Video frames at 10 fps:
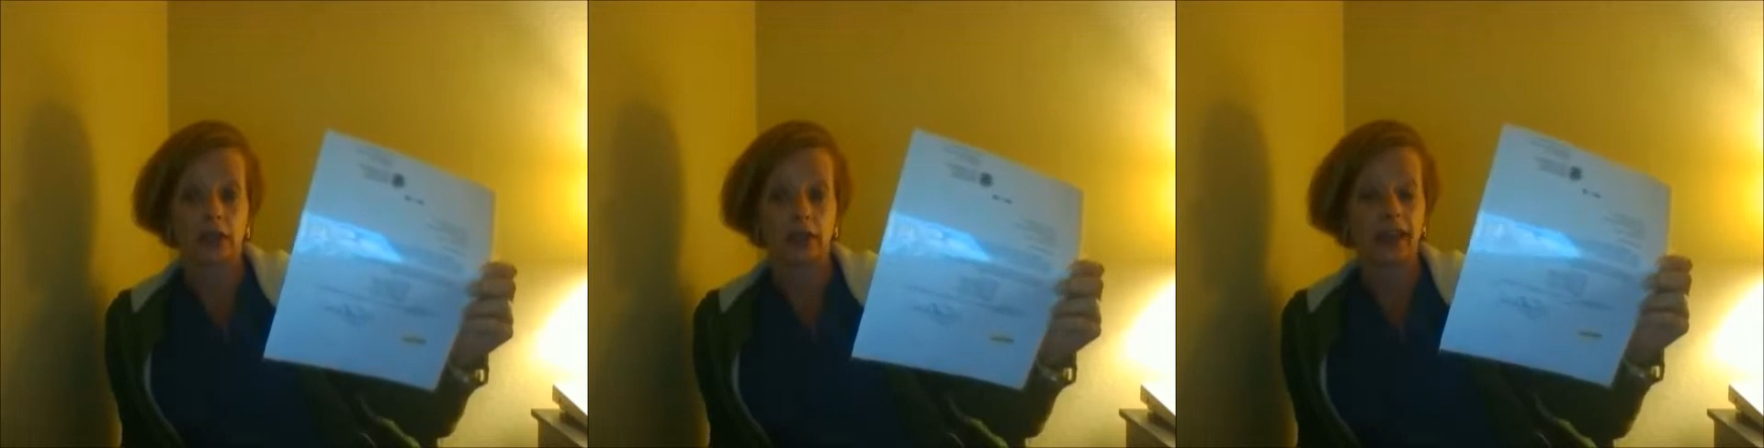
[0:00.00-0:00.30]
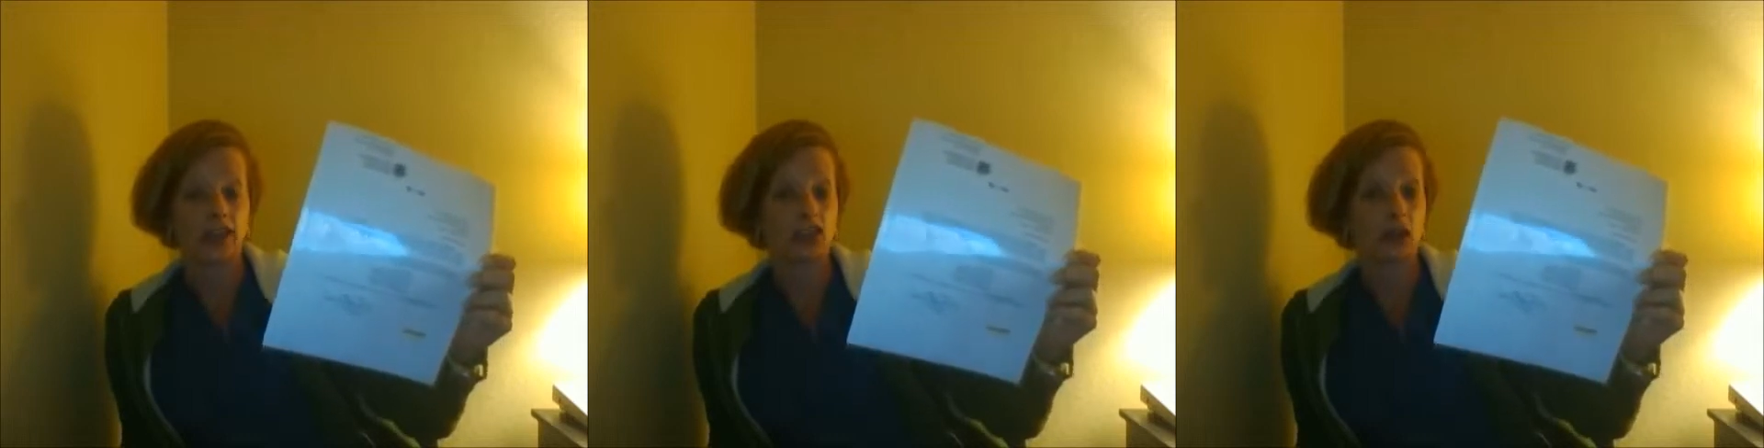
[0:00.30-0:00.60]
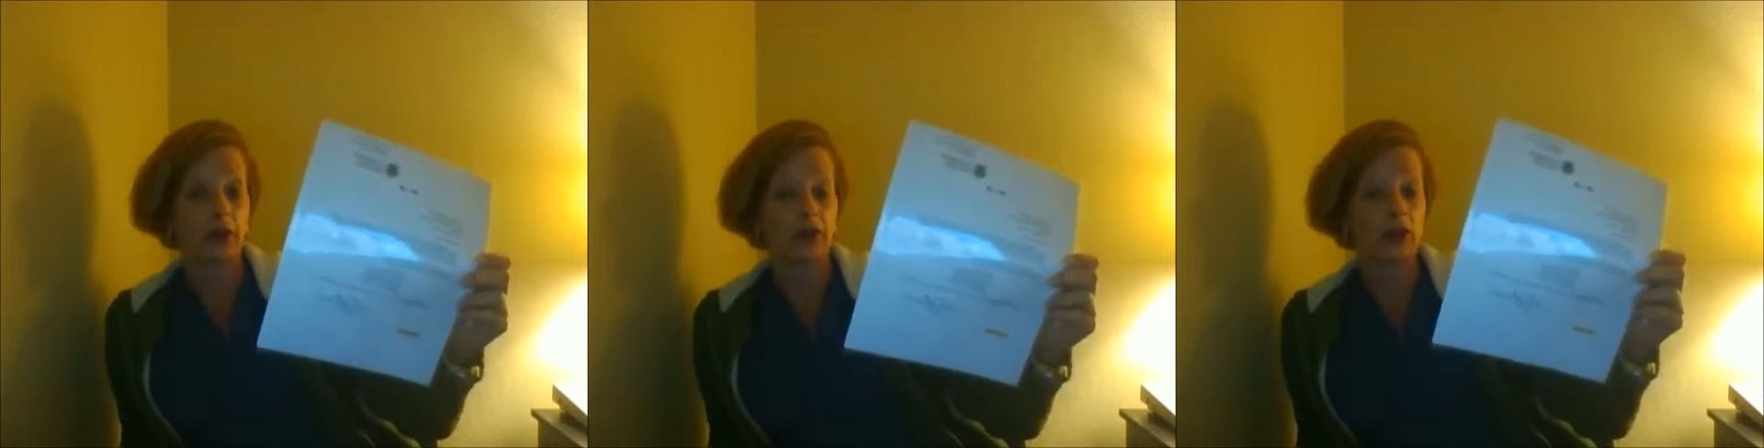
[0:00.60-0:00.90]
Because you
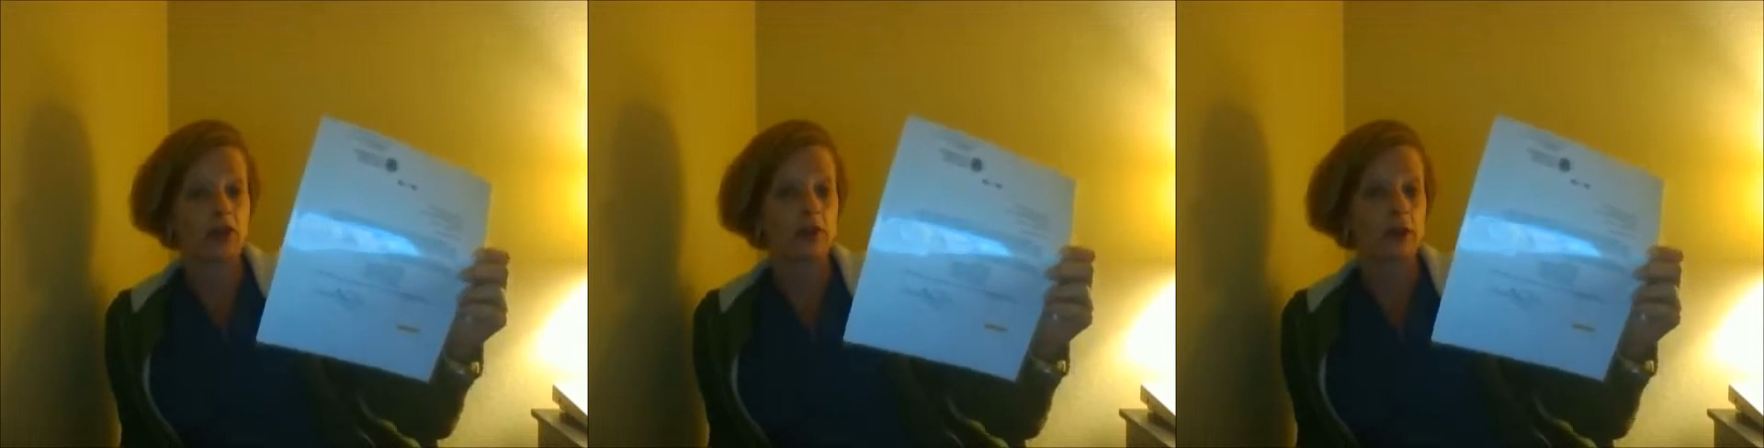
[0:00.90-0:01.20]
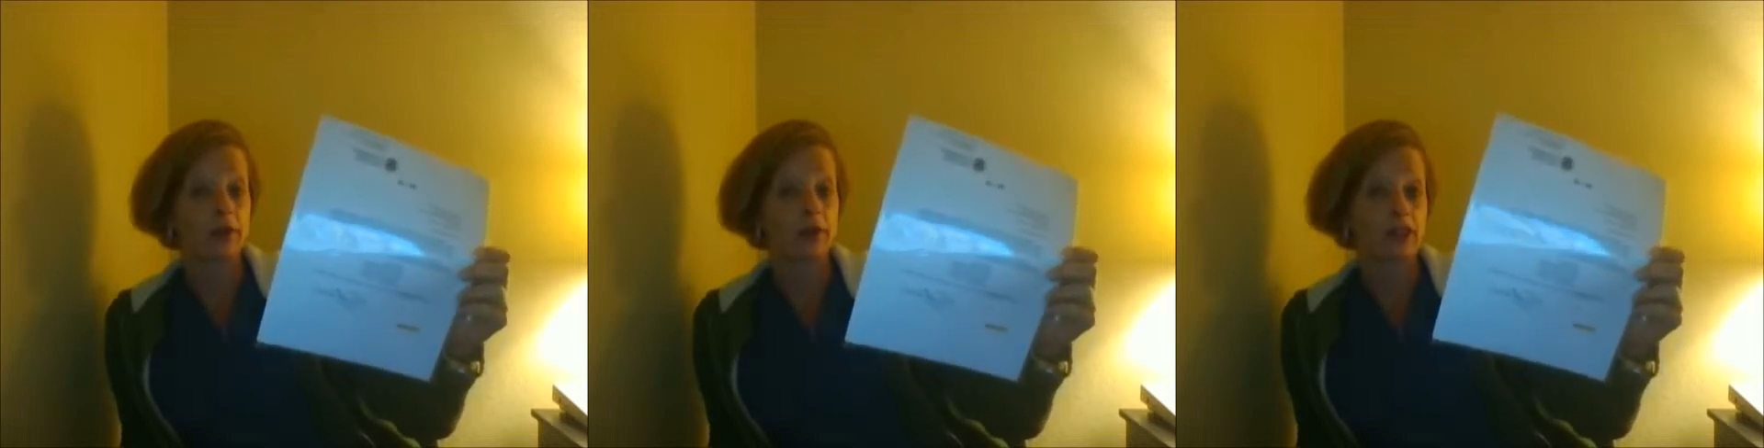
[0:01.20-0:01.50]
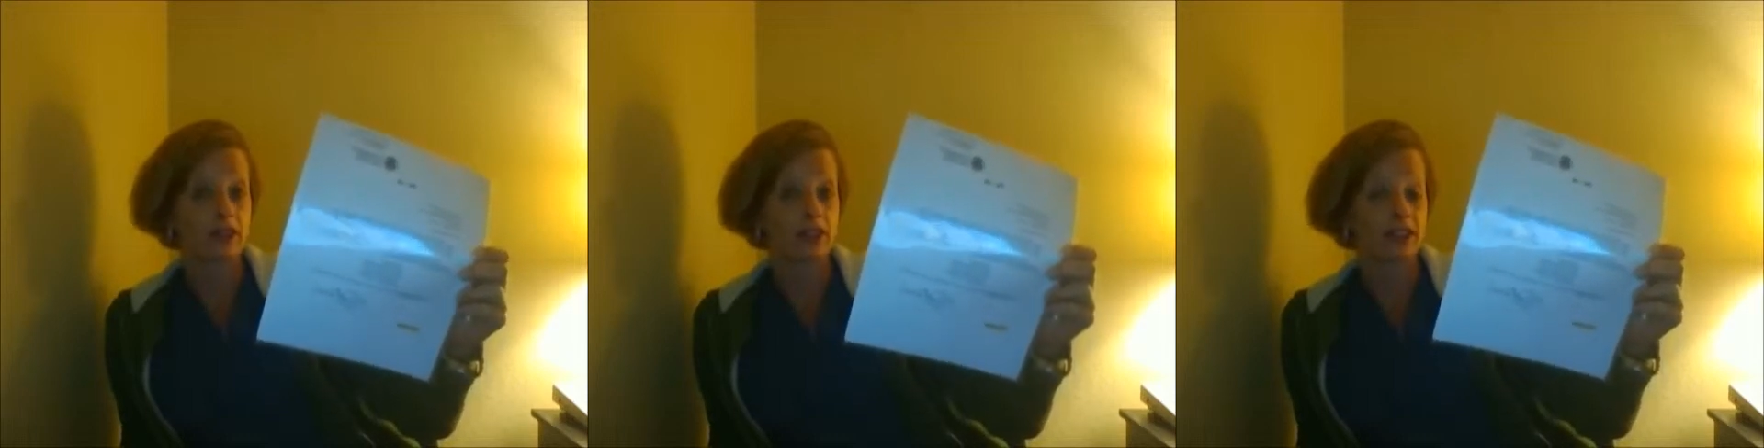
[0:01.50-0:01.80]
know what? The U.S. Department of
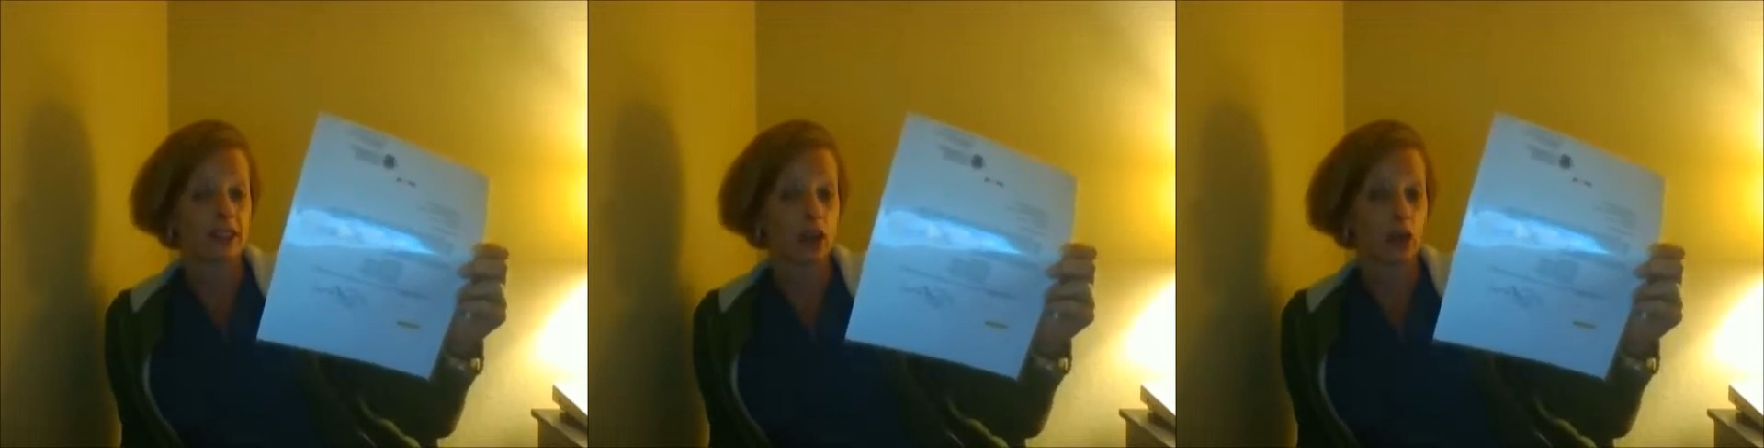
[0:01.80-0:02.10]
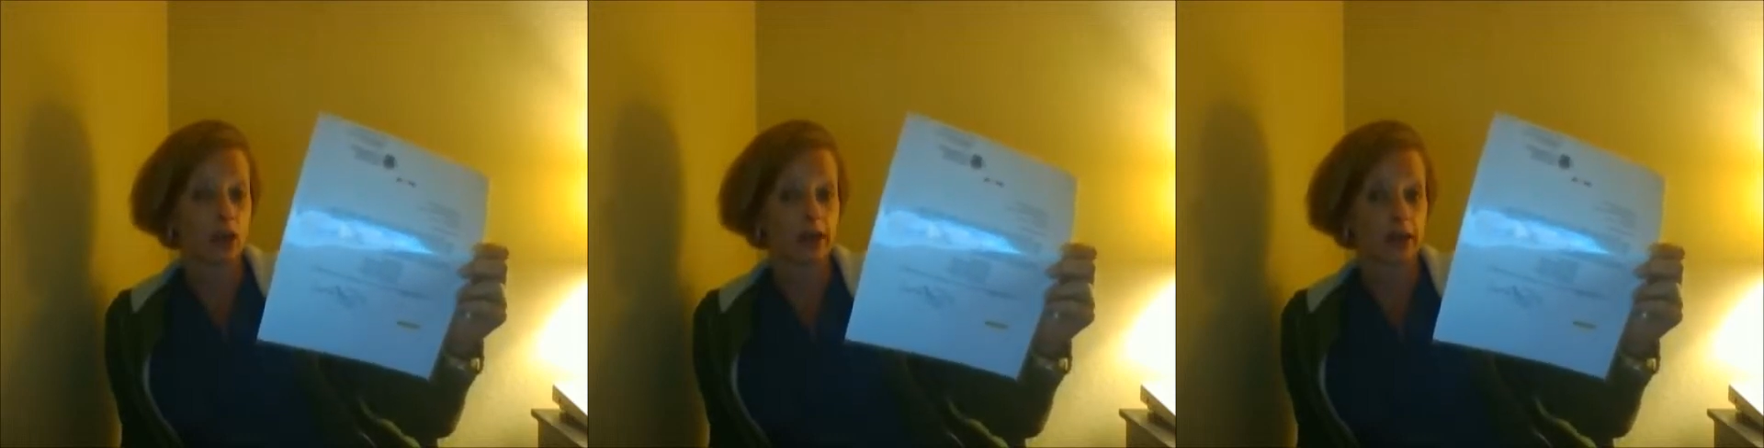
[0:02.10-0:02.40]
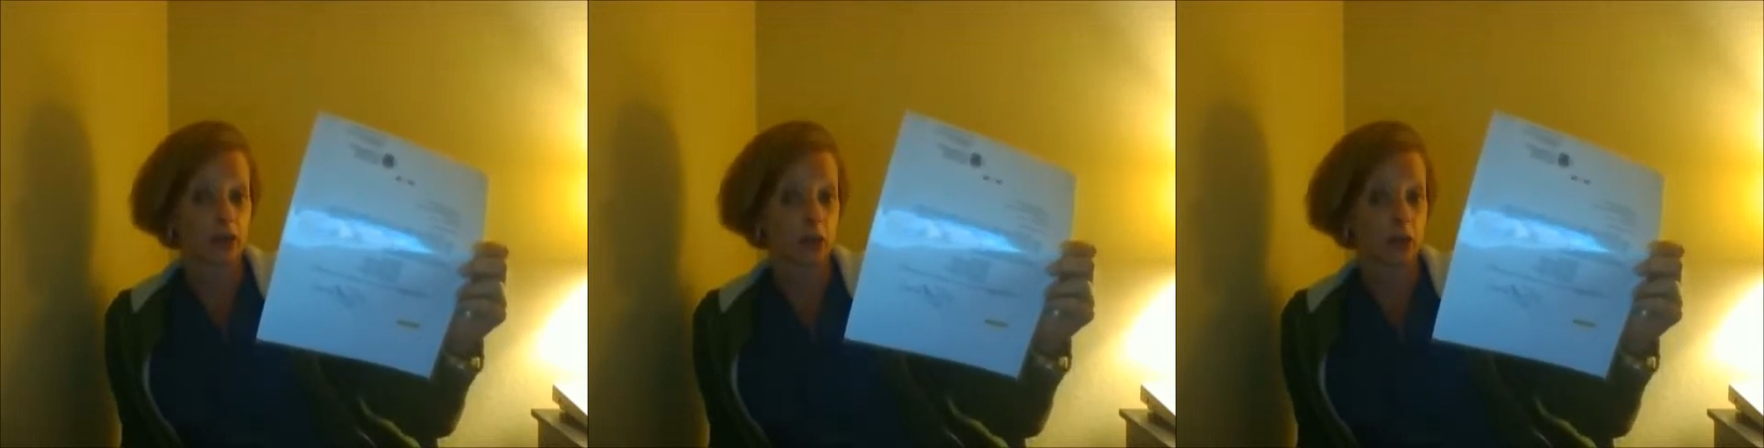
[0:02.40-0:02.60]
Justice, in their greatness,